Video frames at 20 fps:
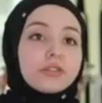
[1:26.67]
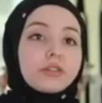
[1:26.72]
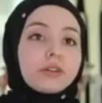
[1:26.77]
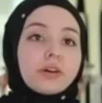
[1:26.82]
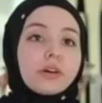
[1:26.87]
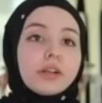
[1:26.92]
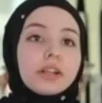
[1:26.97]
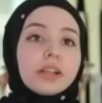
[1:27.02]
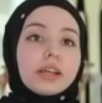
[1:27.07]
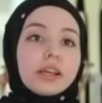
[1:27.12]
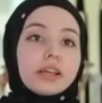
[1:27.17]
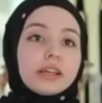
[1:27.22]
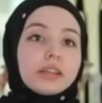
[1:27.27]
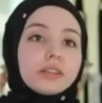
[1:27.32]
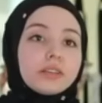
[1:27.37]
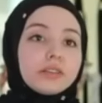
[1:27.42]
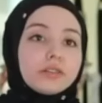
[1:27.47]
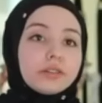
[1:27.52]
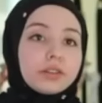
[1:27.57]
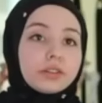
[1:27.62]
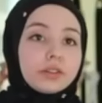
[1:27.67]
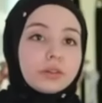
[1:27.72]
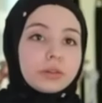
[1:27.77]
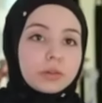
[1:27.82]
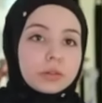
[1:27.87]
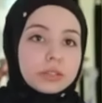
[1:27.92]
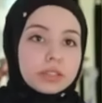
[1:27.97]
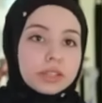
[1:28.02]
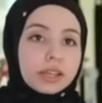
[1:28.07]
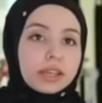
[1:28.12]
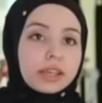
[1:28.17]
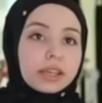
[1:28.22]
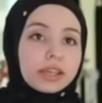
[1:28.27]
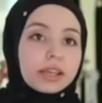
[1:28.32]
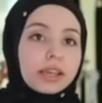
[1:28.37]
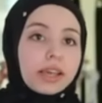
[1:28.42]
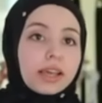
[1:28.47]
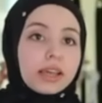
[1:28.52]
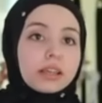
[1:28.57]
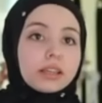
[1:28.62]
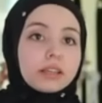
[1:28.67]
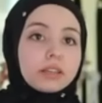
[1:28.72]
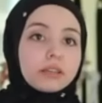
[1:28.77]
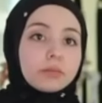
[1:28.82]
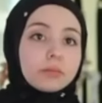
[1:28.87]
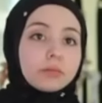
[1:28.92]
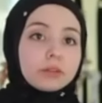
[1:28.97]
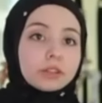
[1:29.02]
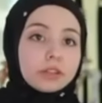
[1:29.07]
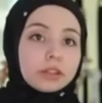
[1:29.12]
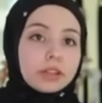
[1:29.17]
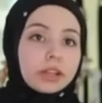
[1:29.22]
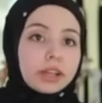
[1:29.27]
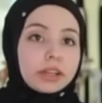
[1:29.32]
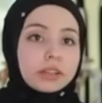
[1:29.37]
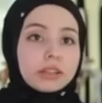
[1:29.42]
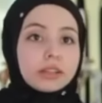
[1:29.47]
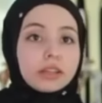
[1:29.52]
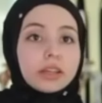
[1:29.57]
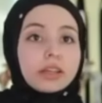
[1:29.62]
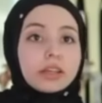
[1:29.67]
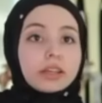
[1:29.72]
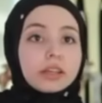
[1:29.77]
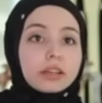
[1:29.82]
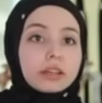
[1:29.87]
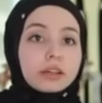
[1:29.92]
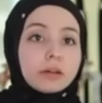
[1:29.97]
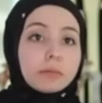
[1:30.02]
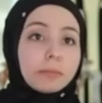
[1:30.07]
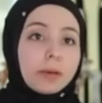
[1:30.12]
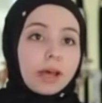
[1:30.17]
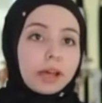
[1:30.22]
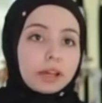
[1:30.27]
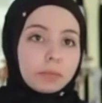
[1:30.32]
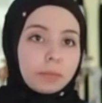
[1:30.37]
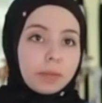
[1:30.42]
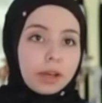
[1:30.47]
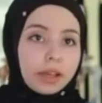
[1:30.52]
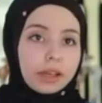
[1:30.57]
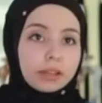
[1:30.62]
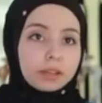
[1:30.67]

role in reducing and modulating back pain.